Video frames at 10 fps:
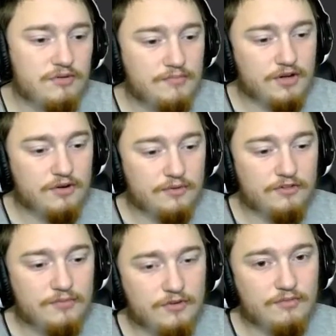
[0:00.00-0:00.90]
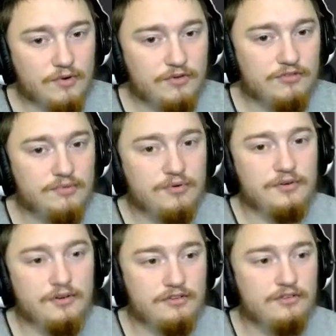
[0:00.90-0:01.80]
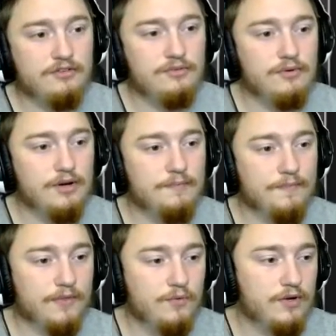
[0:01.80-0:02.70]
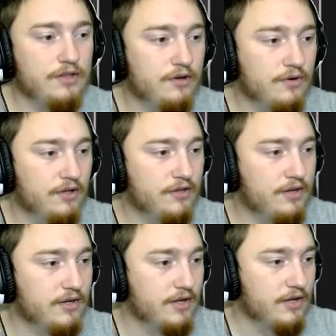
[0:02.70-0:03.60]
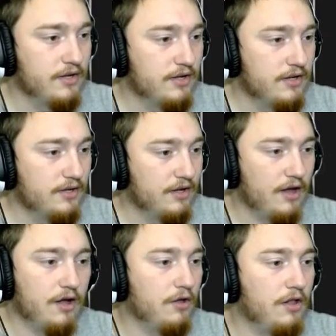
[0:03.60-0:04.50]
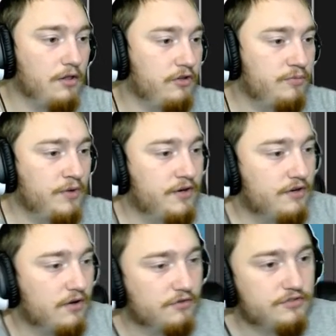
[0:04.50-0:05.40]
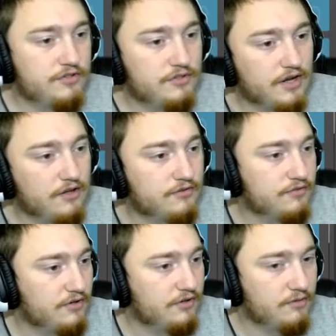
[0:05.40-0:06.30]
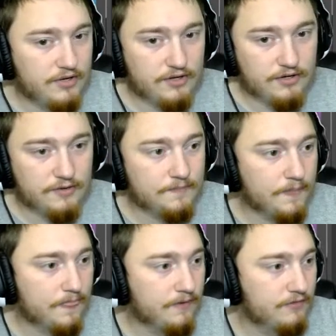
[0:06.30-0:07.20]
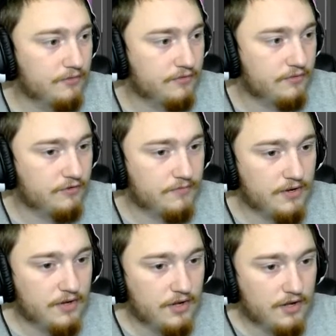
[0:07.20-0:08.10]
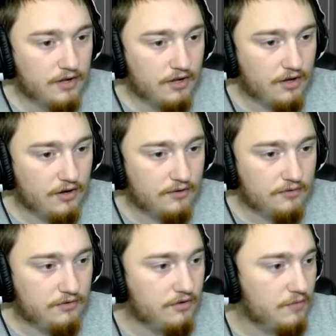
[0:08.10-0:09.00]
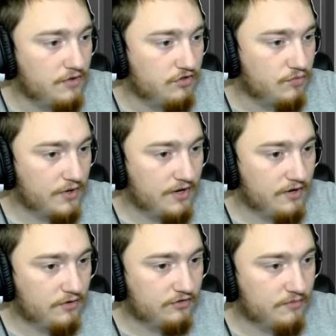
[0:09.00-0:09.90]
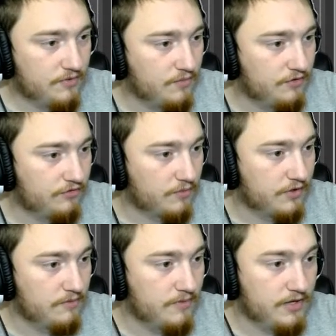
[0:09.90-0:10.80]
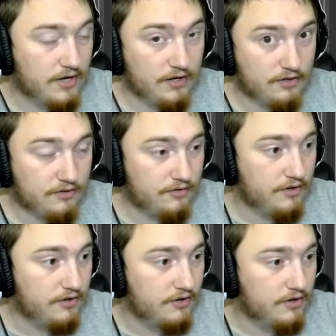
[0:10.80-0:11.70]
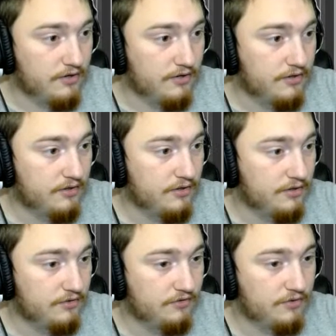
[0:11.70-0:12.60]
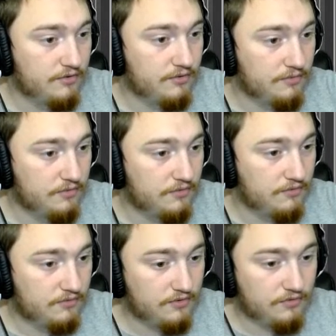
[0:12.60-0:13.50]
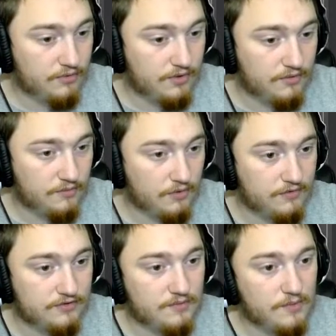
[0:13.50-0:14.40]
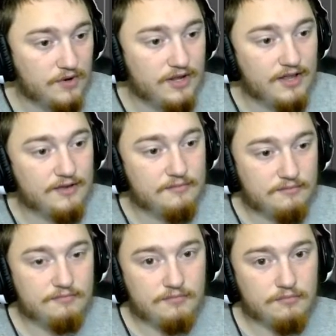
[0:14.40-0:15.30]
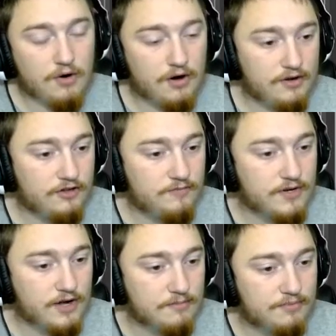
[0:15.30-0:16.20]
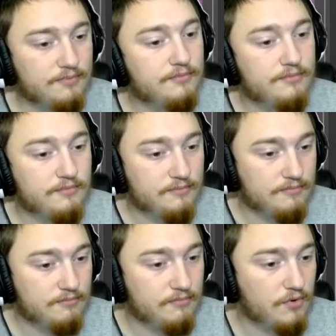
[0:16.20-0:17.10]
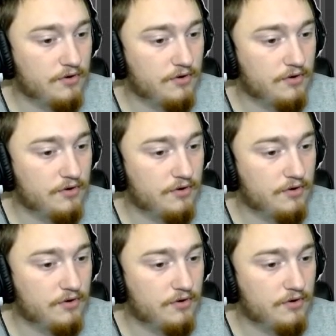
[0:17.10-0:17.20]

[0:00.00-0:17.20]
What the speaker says: but charisma is the most important to quickly. I'll explain it all to you guys in a little bit here. So with charisma, you know, we just want to increase some of the ones that we're going to be getting later on. So this one, obviously, we want to get marketing speed up, more